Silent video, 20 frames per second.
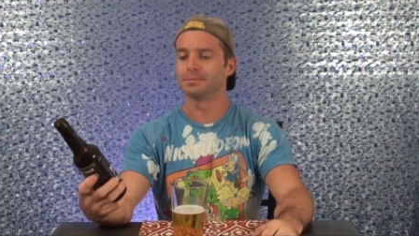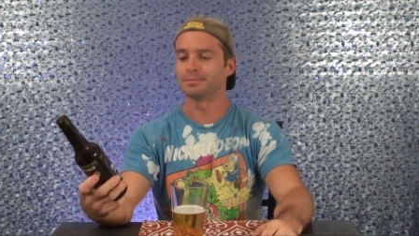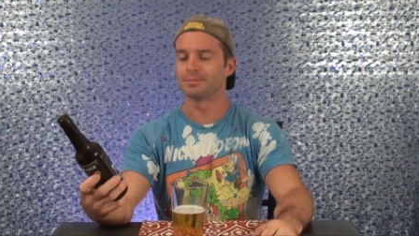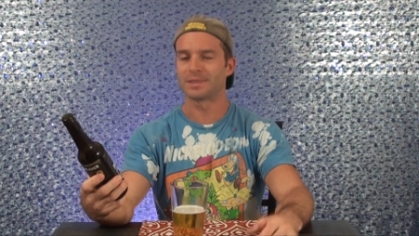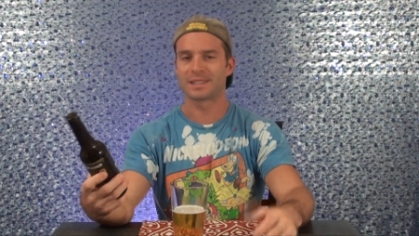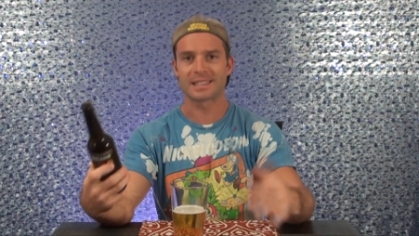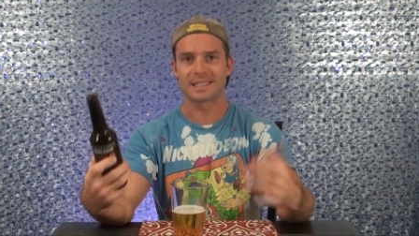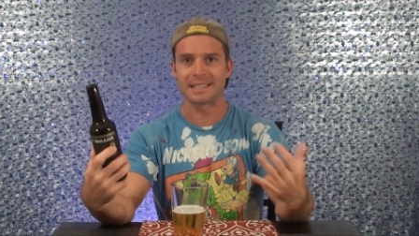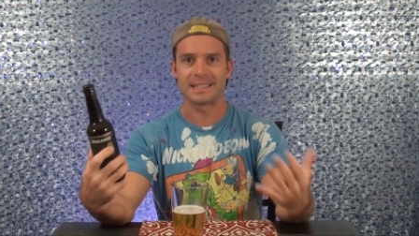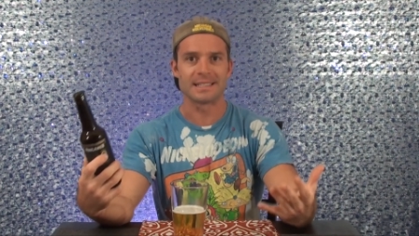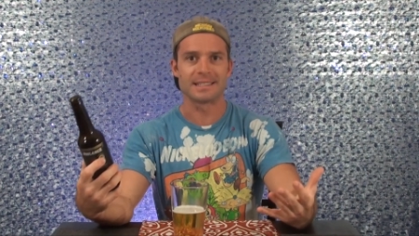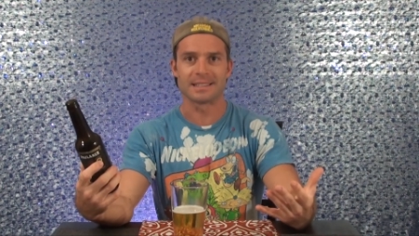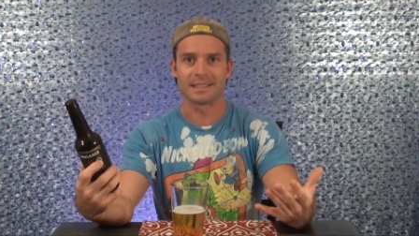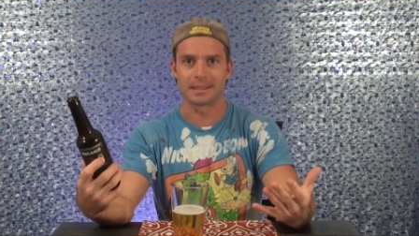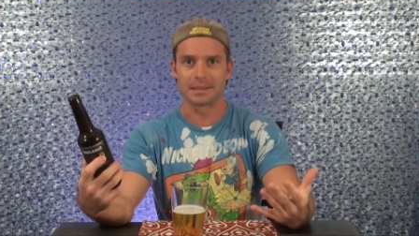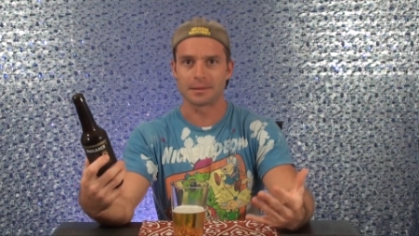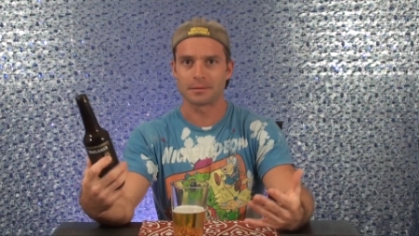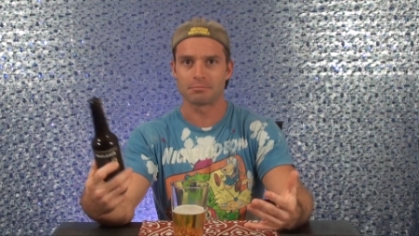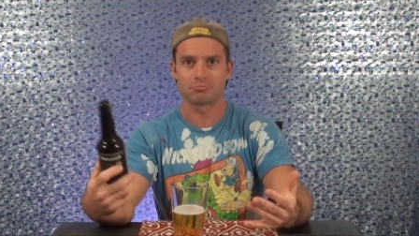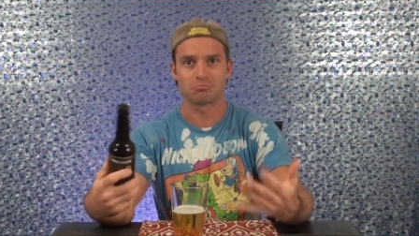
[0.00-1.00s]

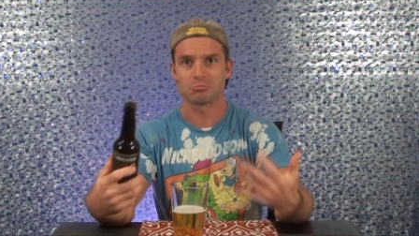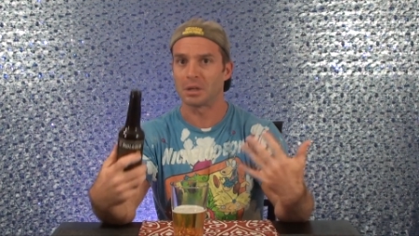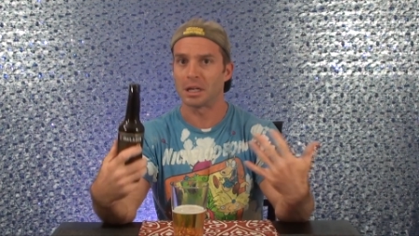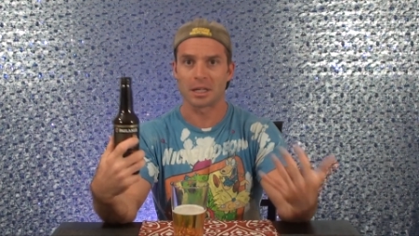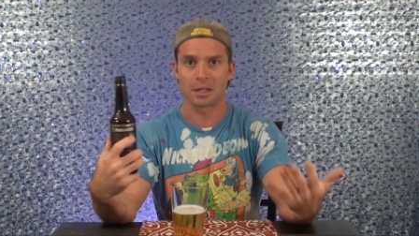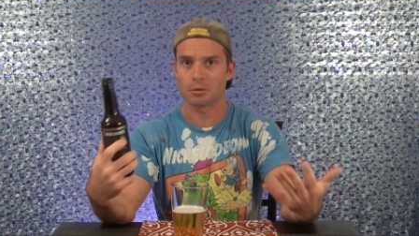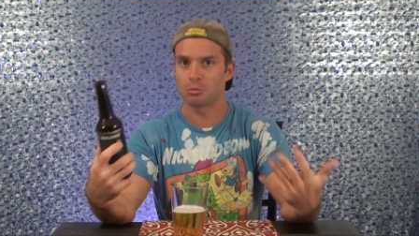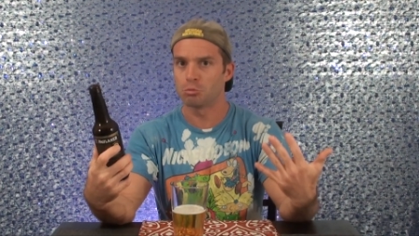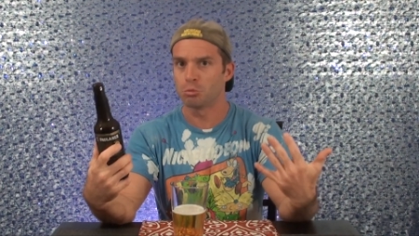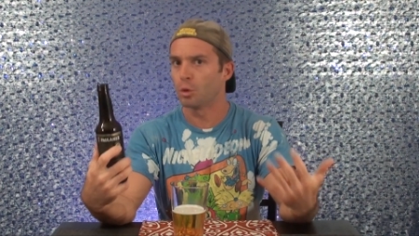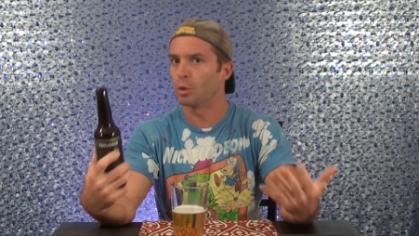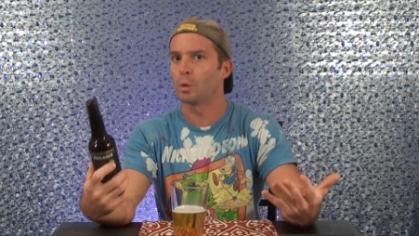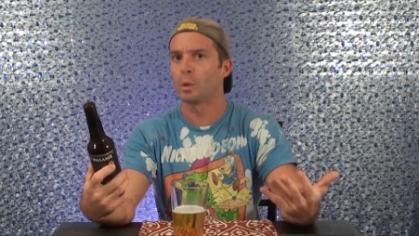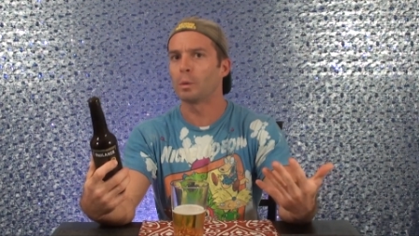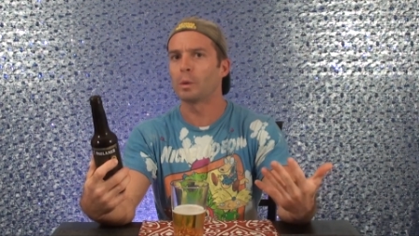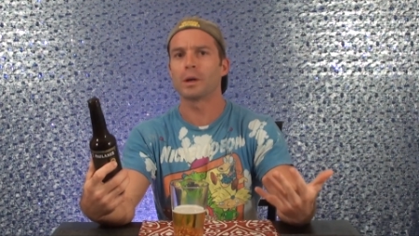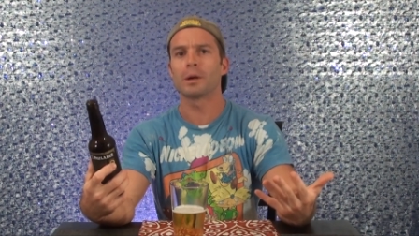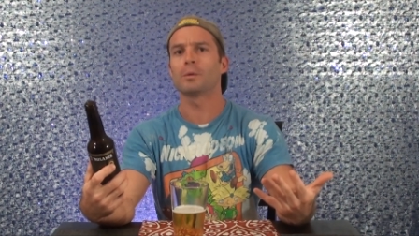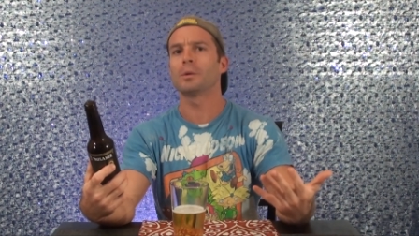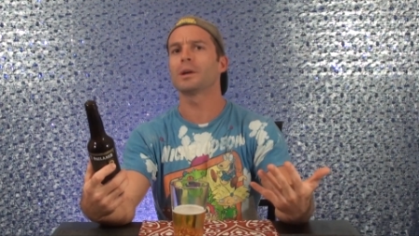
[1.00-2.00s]
season? Like,
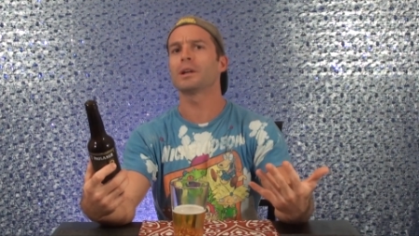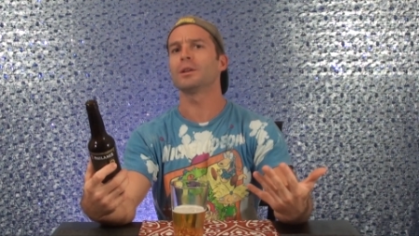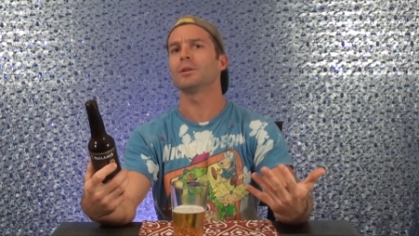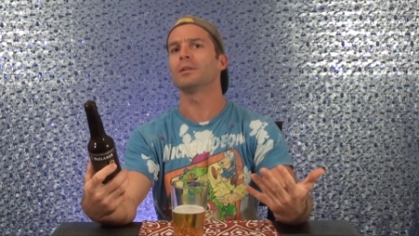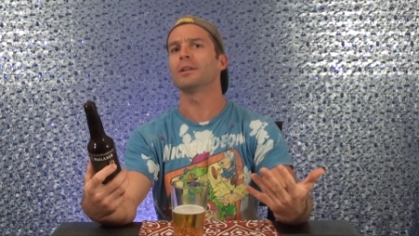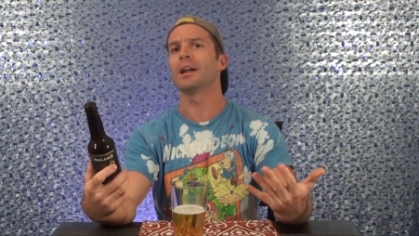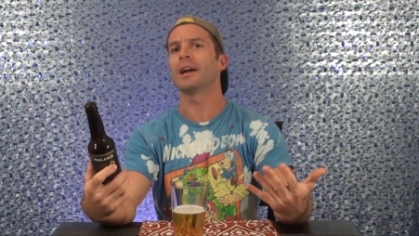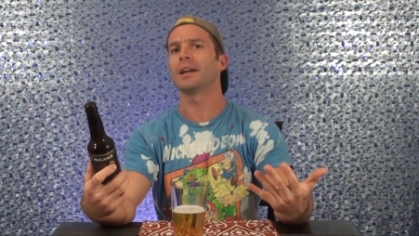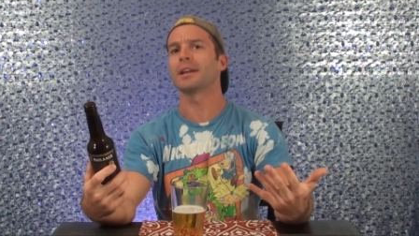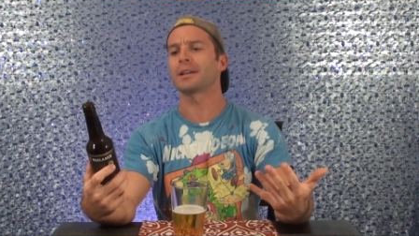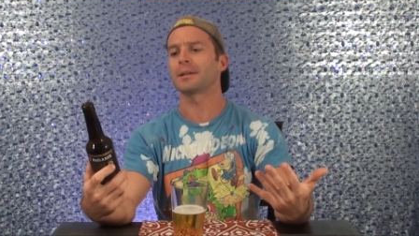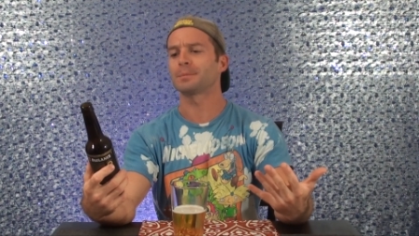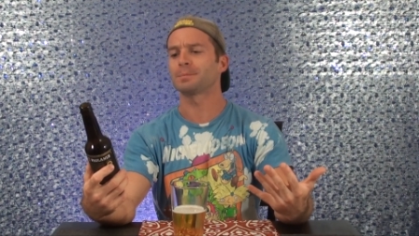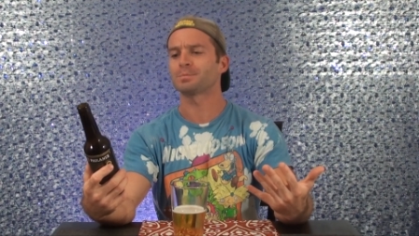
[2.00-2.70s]
what do you like?